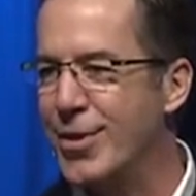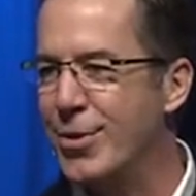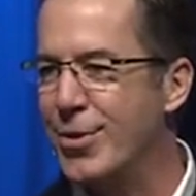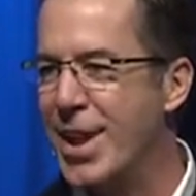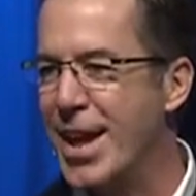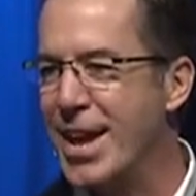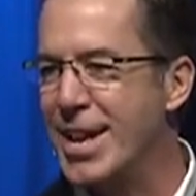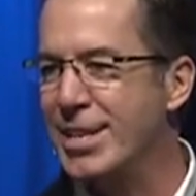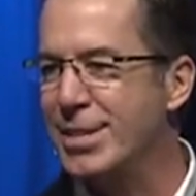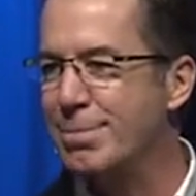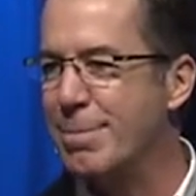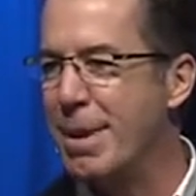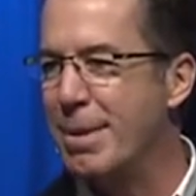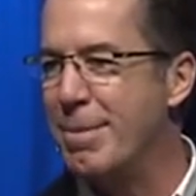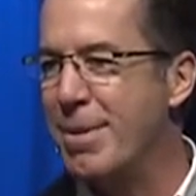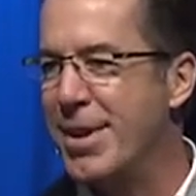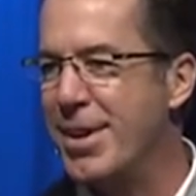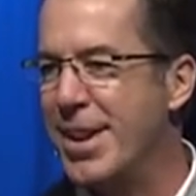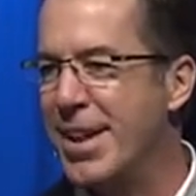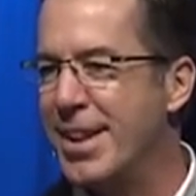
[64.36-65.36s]
few days.
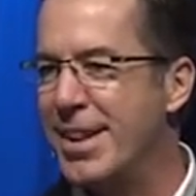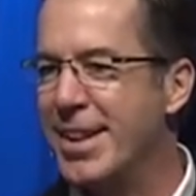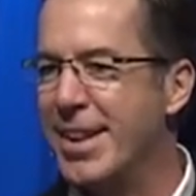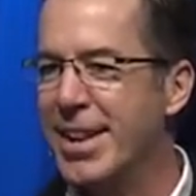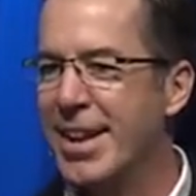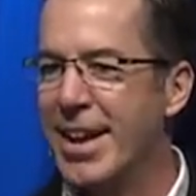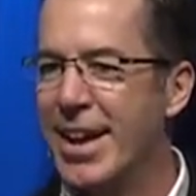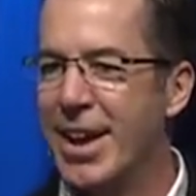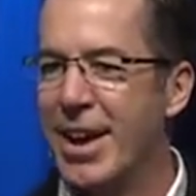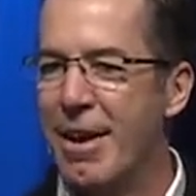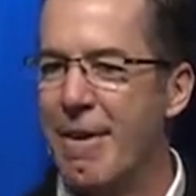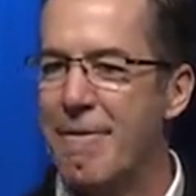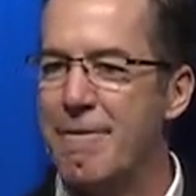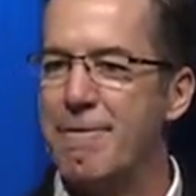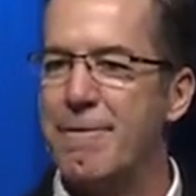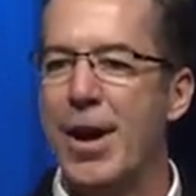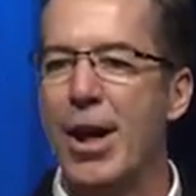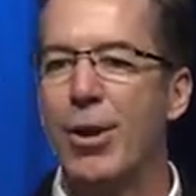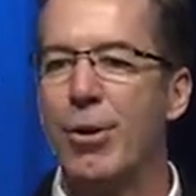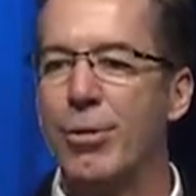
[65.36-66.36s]
Maybe you didn't
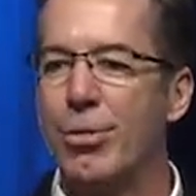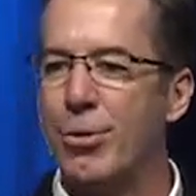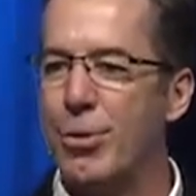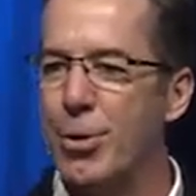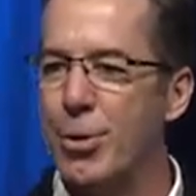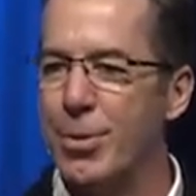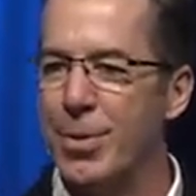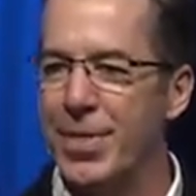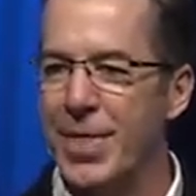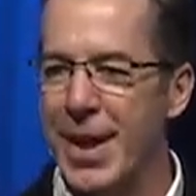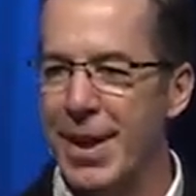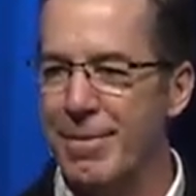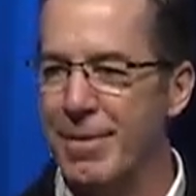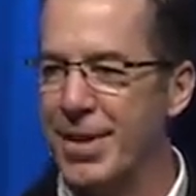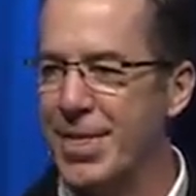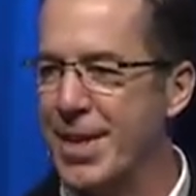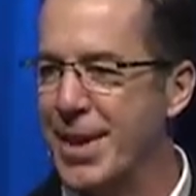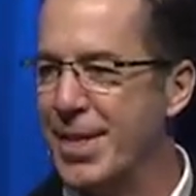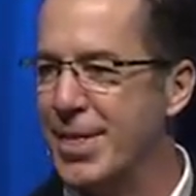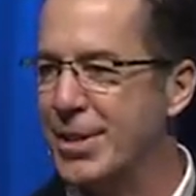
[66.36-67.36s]
follow through with
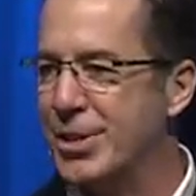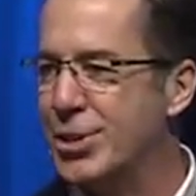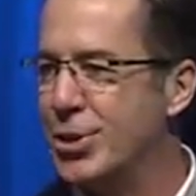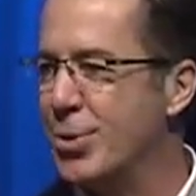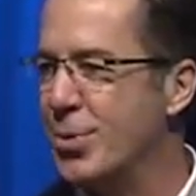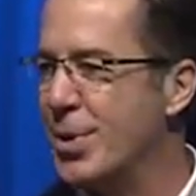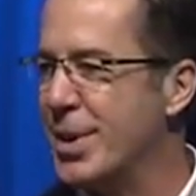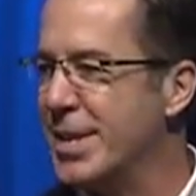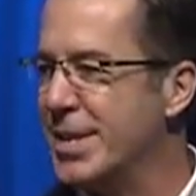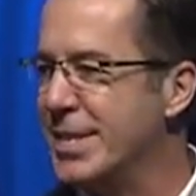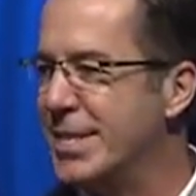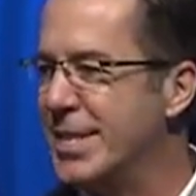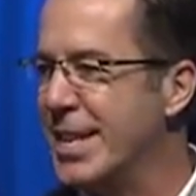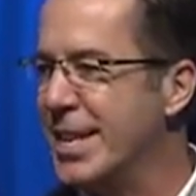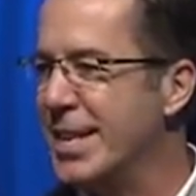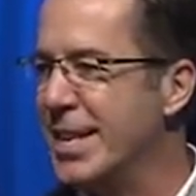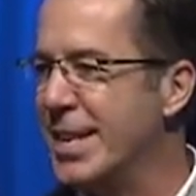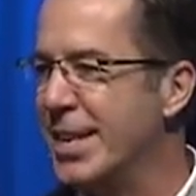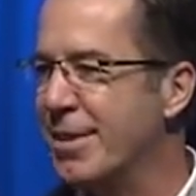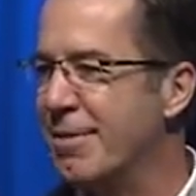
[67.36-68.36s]
everything that you were
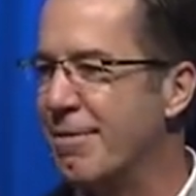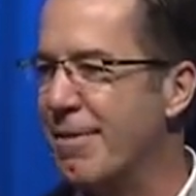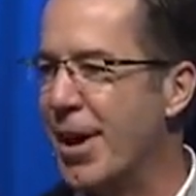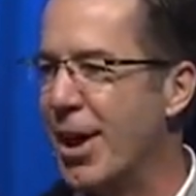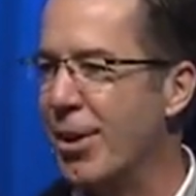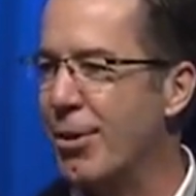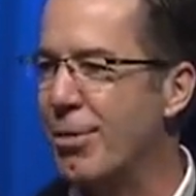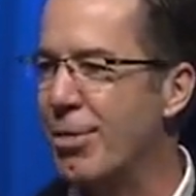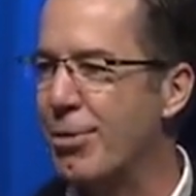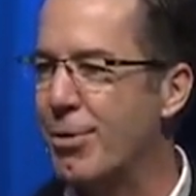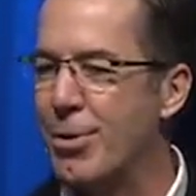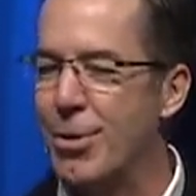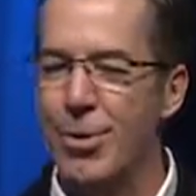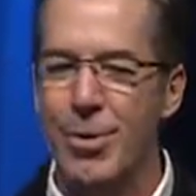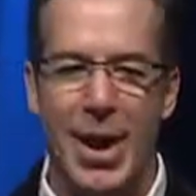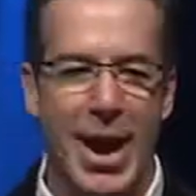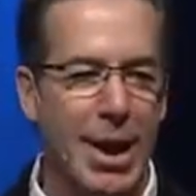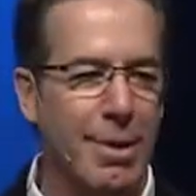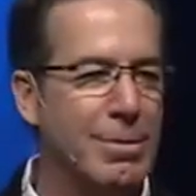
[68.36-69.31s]
intending to follow through. I